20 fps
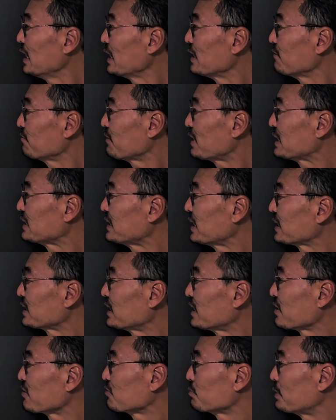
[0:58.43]
And if I take
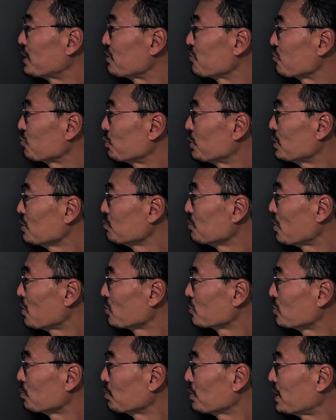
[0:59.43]
that x minus 1,
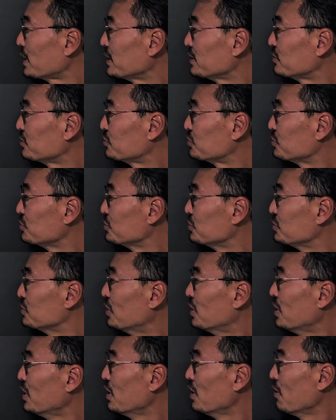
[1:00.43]
multiply
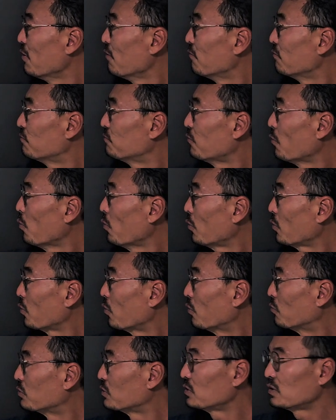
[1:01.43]
to 4
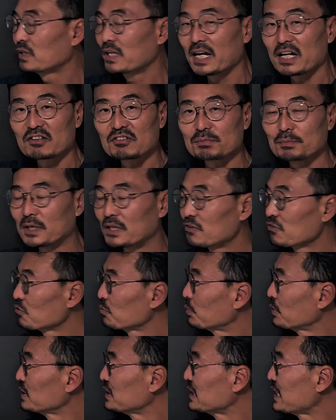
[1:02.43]
over x
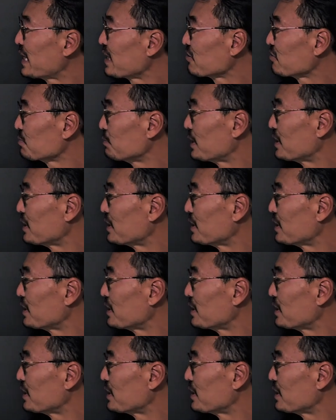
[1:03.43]
minus 1, the x